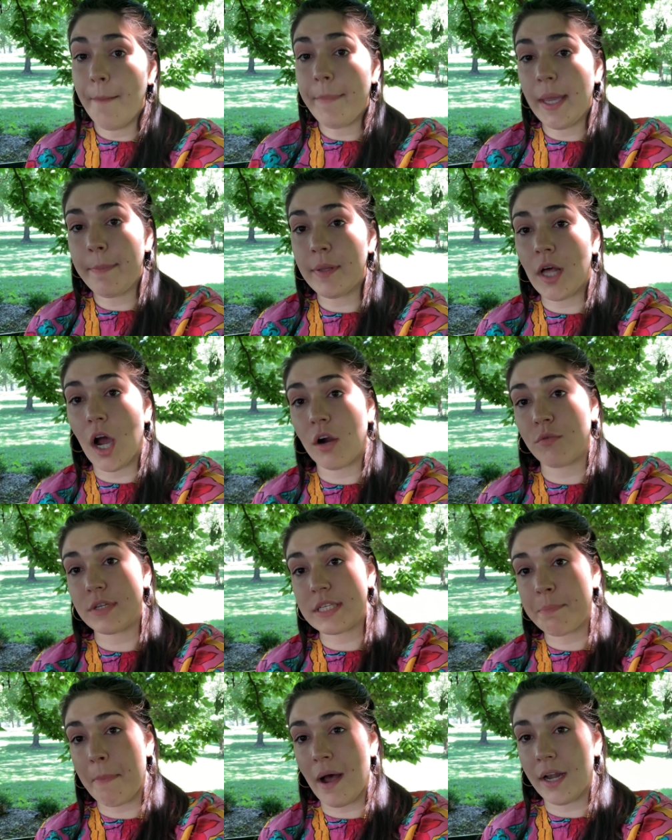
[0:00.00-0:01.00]
People are
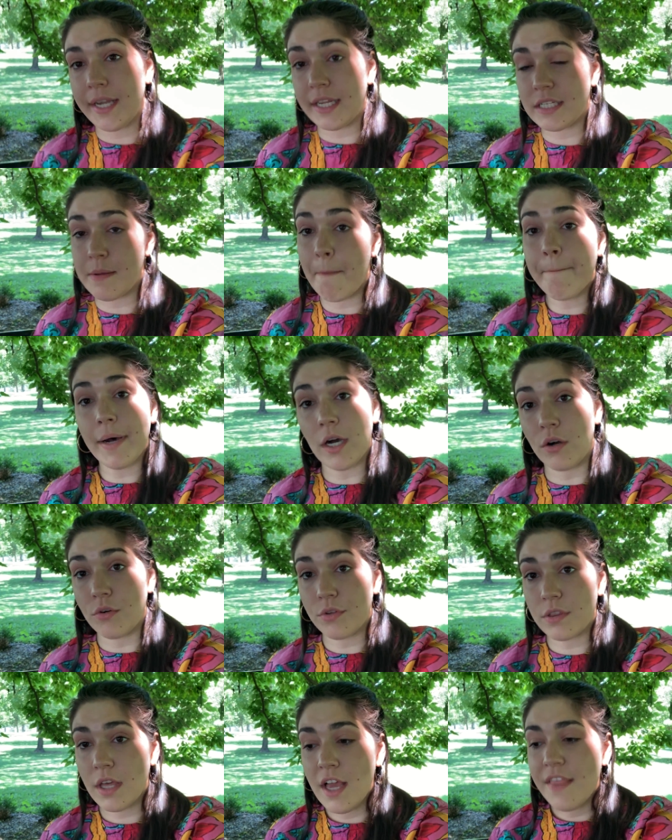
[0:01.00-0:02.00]
responding to
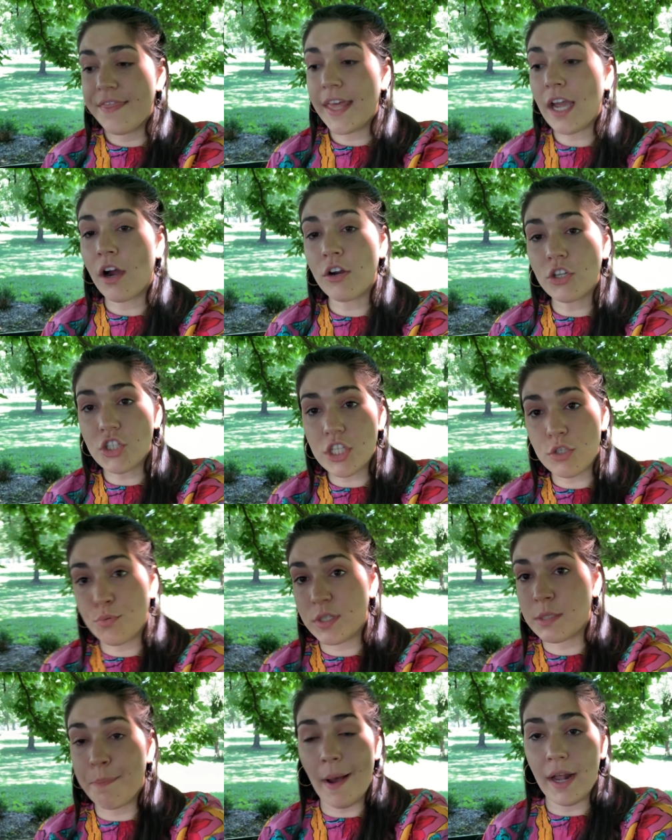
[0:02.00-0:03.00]
both. They aren't just
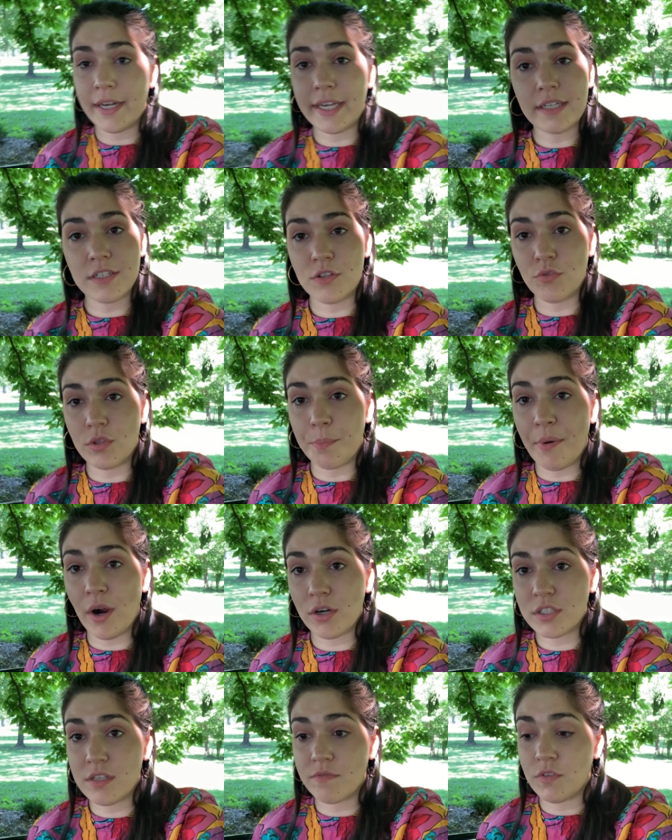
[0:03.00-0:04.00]
responding to the
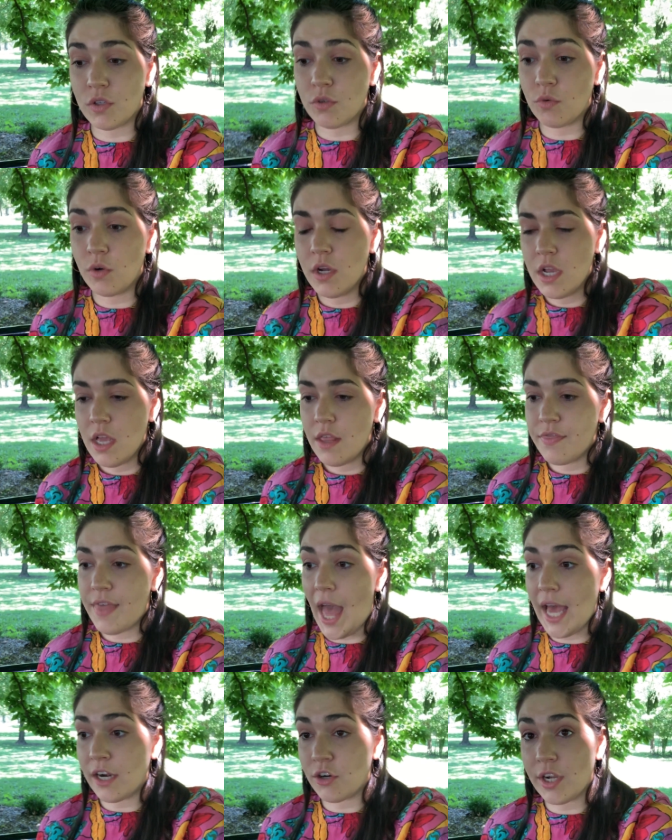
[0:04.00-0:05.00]
parts of you
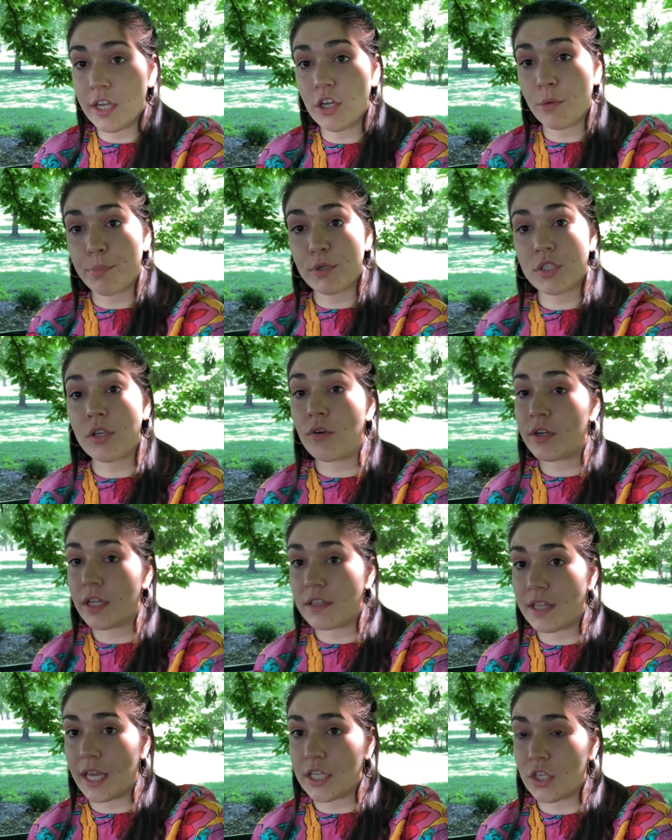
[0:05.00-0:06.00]
that are in your
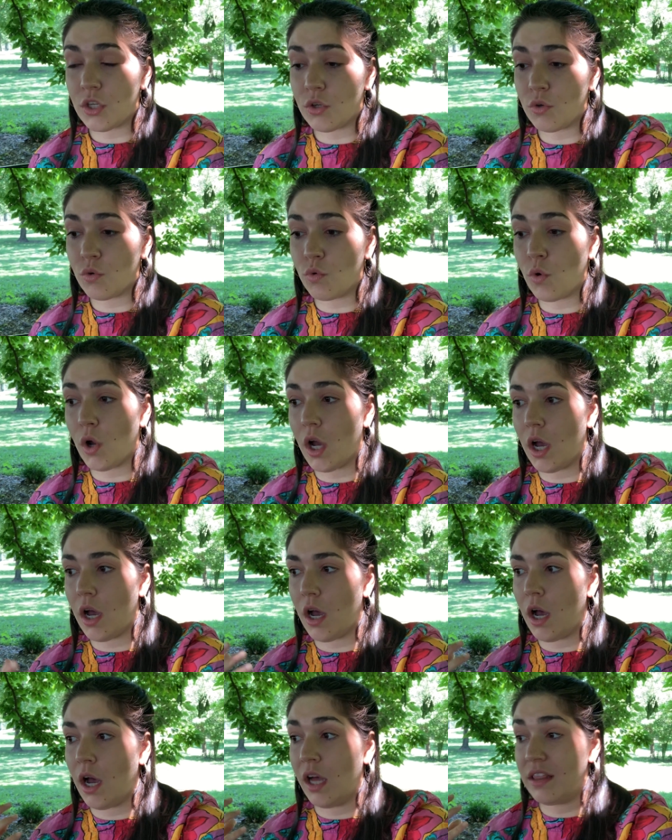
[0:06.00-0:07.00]
persona that you
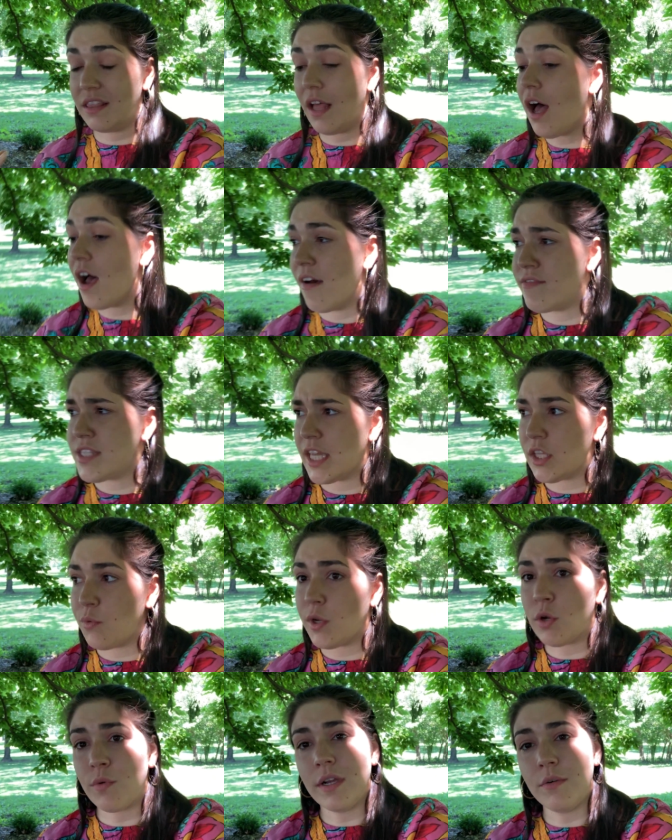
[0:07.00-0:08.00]
uh, love and that you
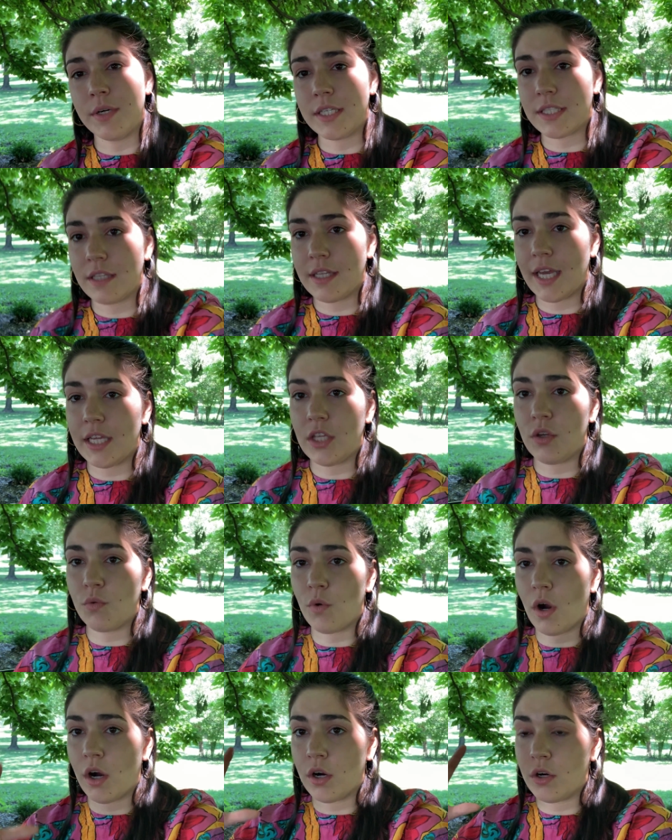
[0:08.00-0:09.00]
agree with and that
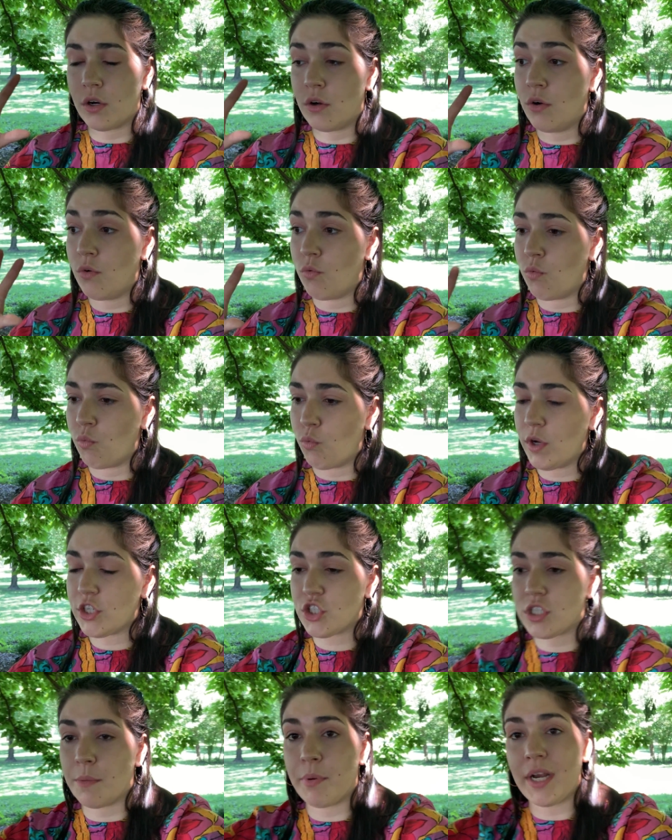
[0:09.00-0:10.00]
you are
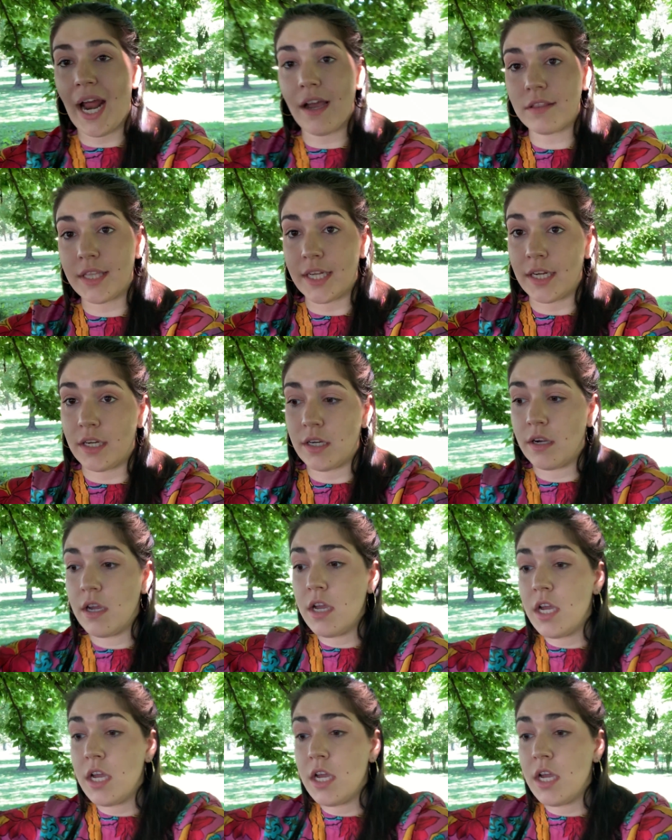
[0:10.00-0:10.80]
wish to put out there.